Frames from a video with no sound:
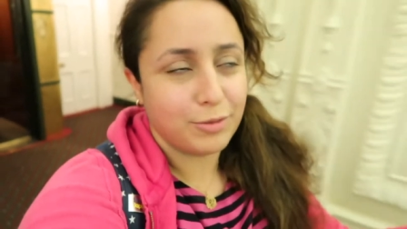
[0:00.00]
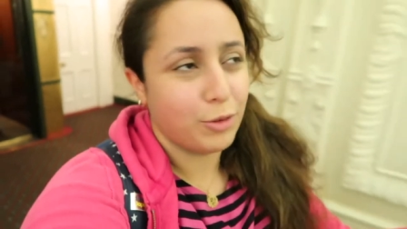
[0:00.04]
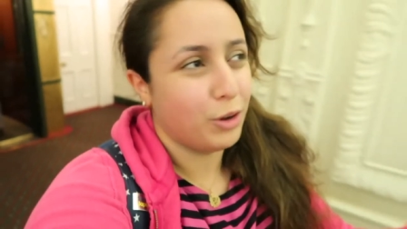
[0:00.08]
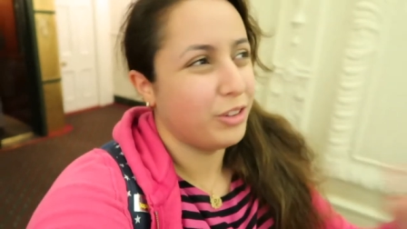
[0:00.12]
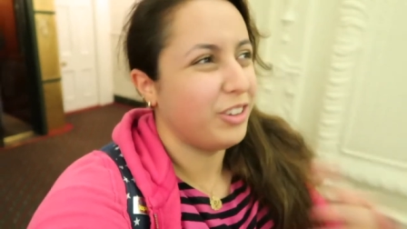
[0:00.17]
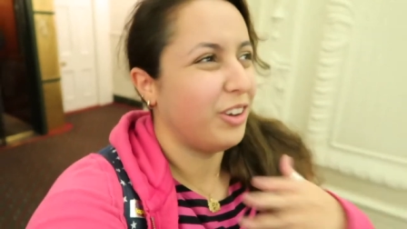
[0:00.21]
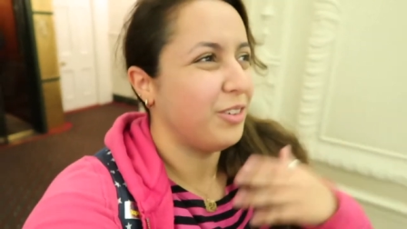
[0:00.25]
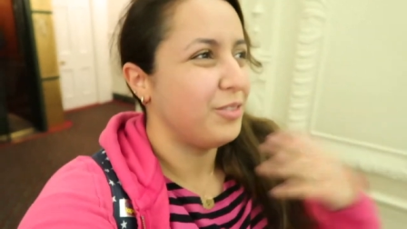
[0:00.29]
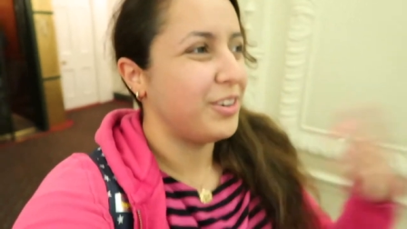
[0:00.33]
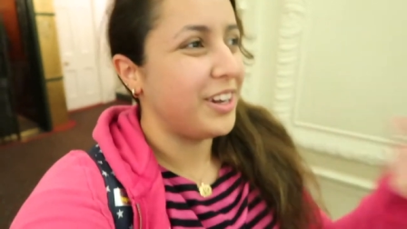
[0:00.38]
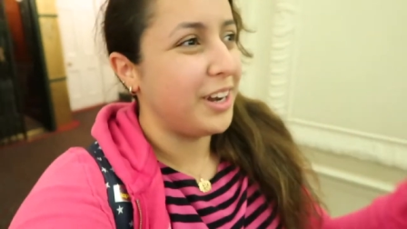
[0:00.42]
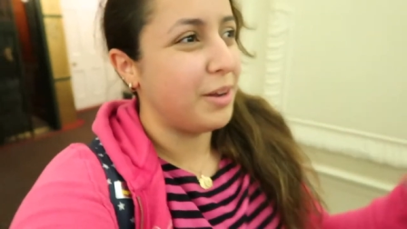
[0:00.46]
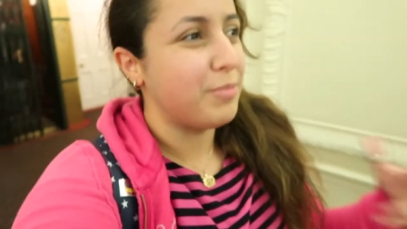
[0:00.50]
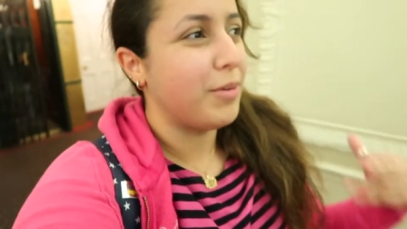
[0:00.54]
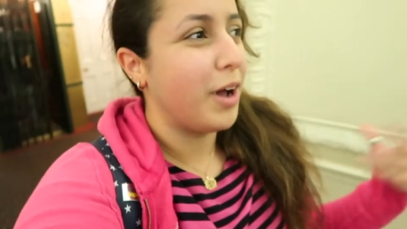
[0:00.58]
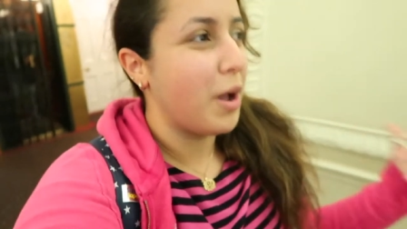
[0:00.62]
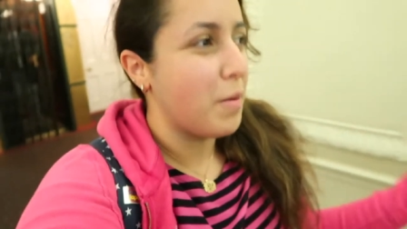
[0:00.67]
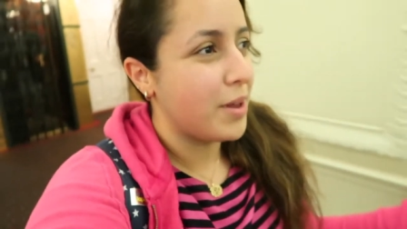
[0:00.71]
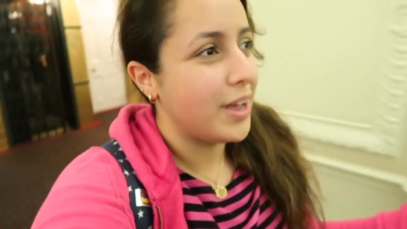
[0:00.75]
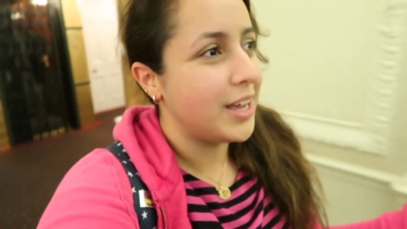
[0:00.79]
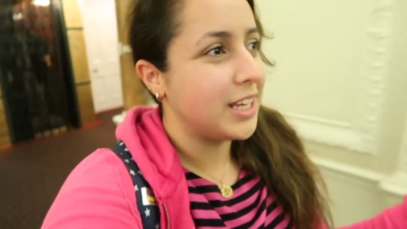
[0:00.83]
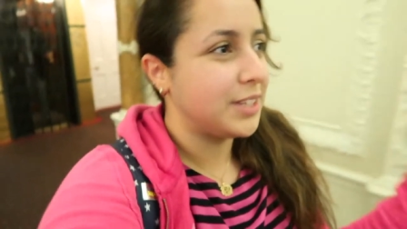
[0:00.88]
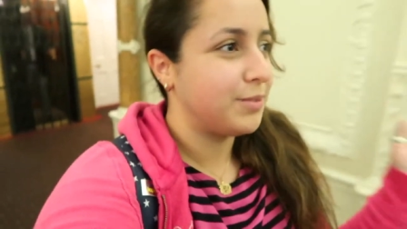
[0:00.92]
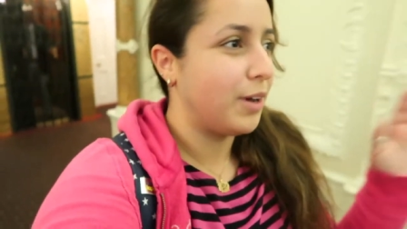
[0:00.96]
Well, not really my
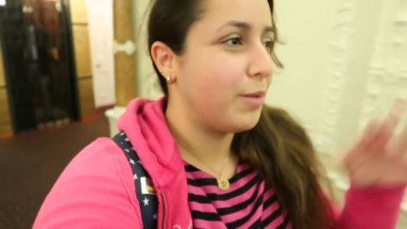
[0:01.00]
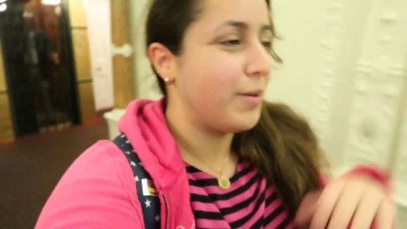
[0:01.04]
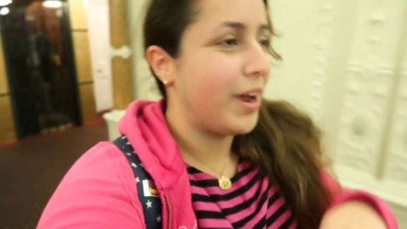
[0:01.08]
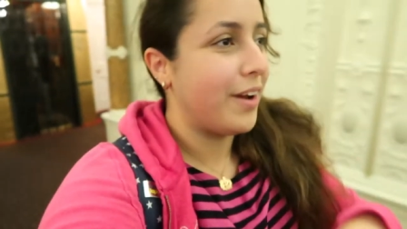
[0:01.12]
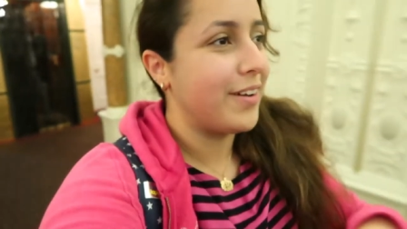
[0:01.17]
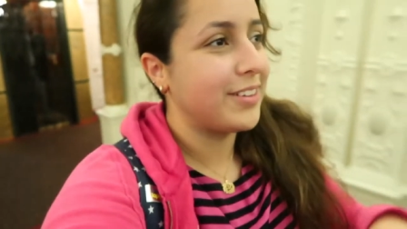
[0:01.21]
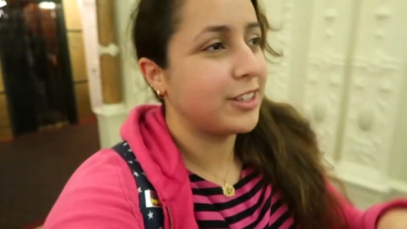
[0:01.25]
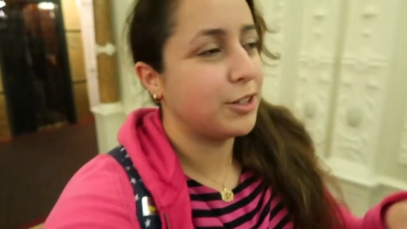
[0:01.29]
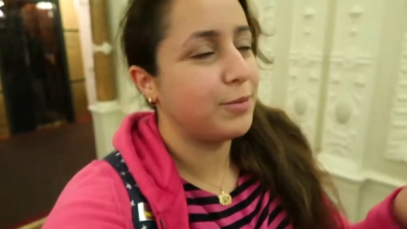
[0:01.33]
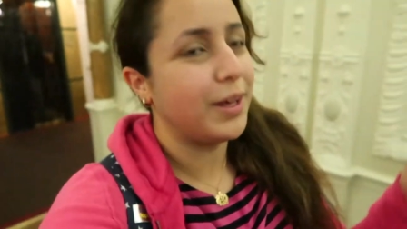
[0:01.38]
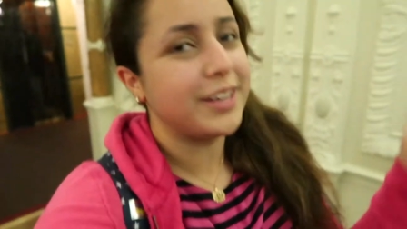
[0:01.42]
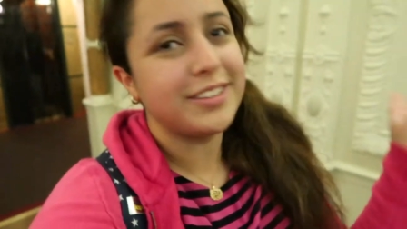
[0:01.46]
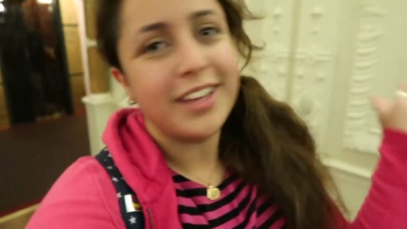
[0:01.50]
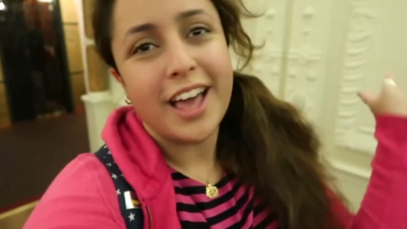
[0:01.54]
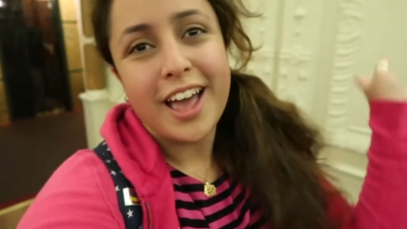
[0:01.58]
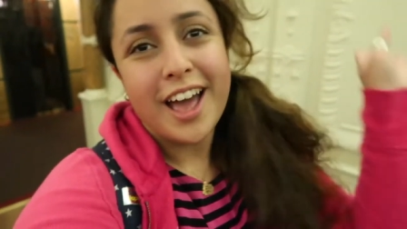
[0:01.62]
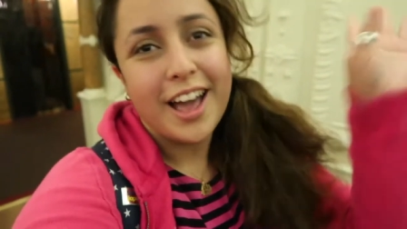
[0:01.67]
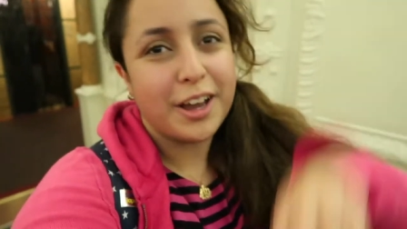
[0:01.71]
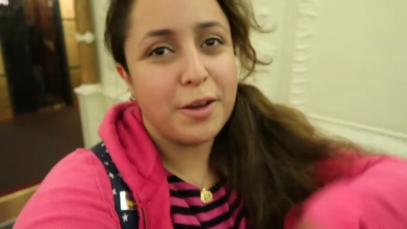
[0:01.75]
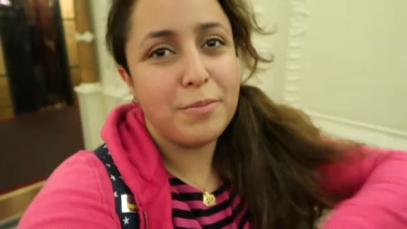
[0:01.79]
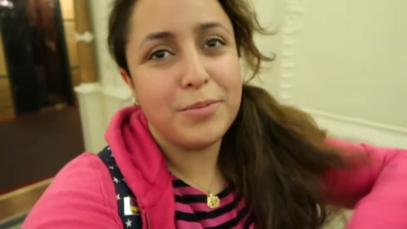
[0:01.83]
place, my parents' place.